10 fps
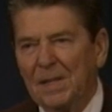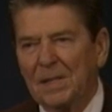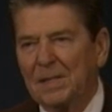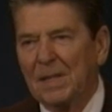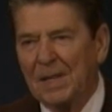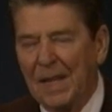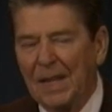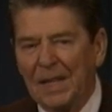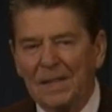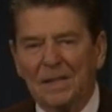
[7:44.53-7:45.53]
that
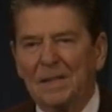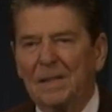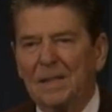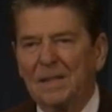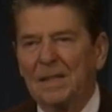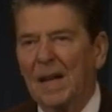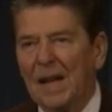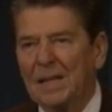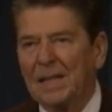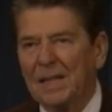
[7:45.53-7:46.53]
today the
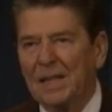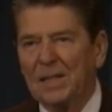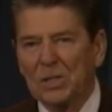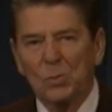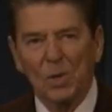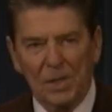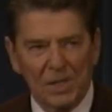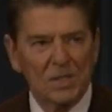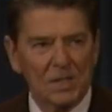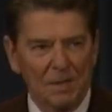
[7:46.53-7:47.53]
idea is, with
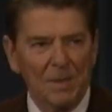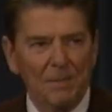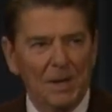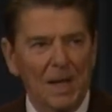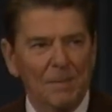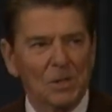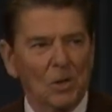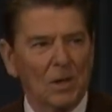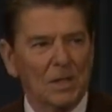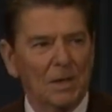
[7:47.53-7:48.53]
this amendment I've been
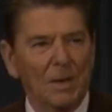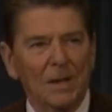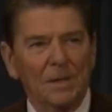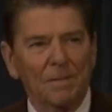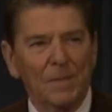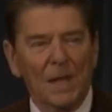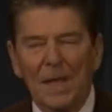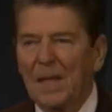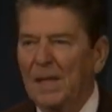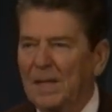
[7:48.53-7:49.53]
talking about,
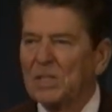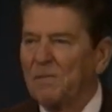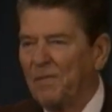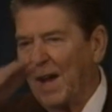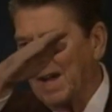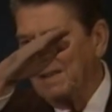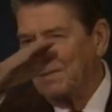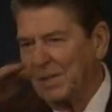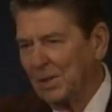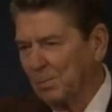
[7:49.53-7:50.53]
is a
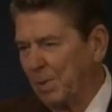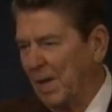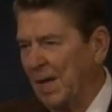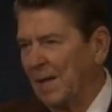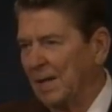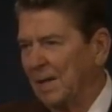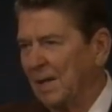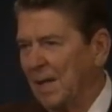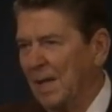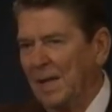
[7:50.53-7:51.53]
5-year plan
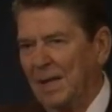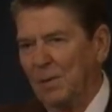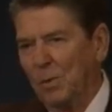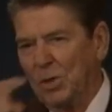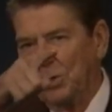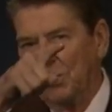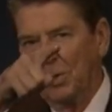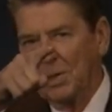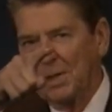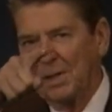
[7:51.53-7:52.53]
in which you
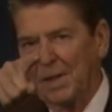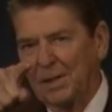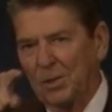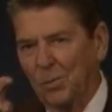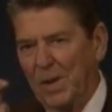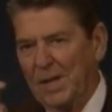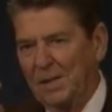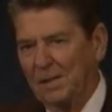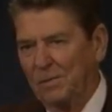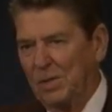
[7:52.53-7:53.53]
look at the
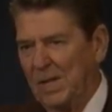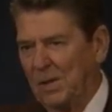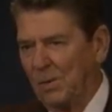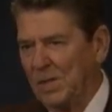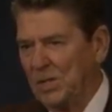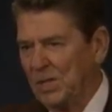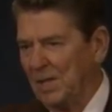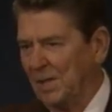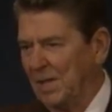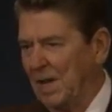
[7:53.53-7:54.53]
rate of decrease
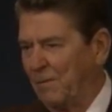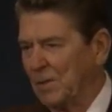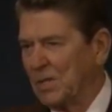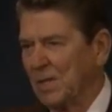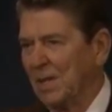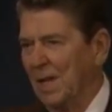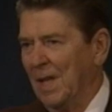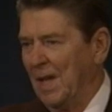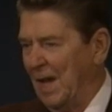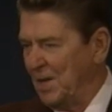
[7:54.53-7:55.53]
in the deficit,
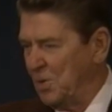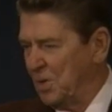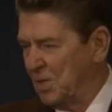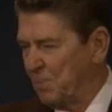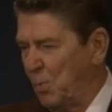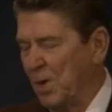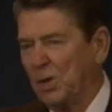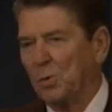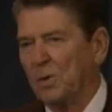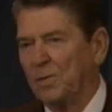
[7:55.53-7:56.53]
and you can
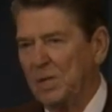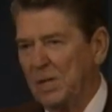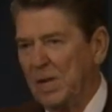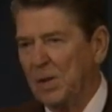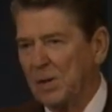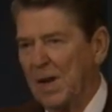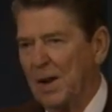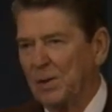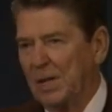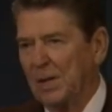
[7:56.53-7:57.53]
point to a year
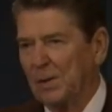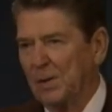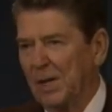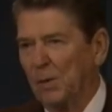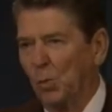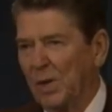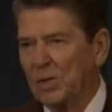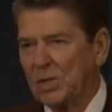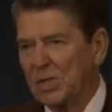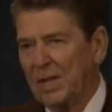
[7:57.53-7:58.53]
down here in
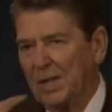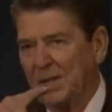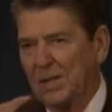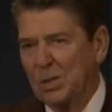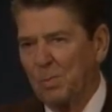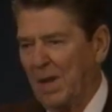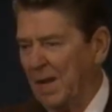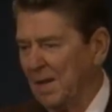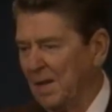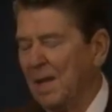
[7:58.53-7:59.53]
which, sticking to this
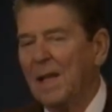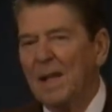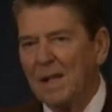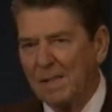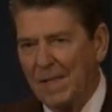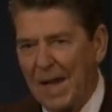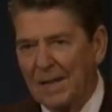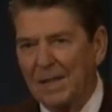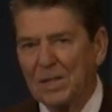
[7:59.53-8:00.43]
plan, that